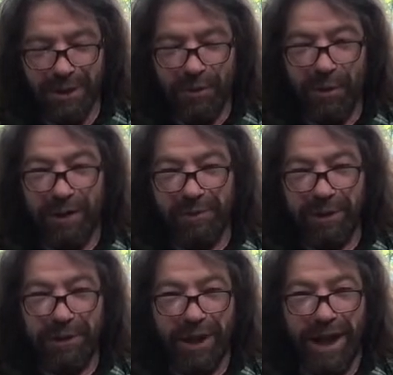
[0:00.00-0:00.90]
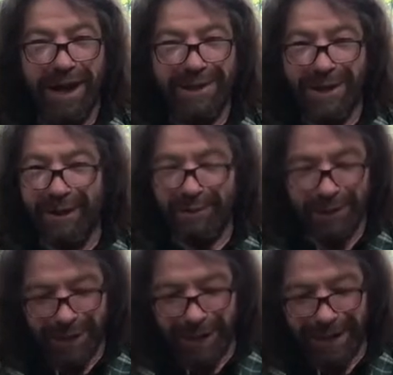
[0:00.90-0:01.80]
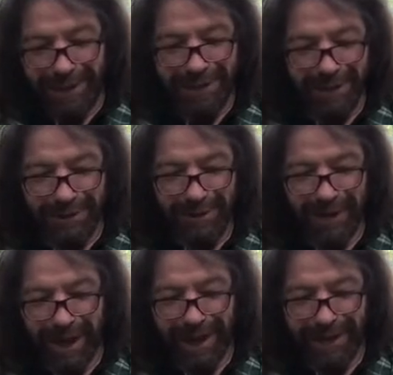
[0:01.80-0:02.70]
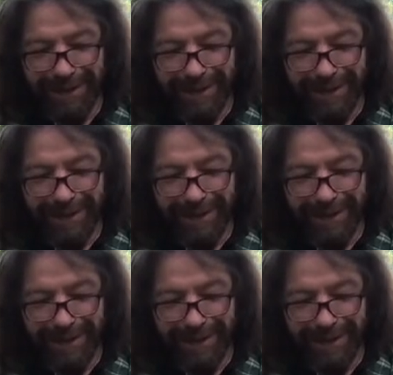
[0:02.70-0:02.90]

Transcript: "Wherever you lodge, I will lodge." Okay.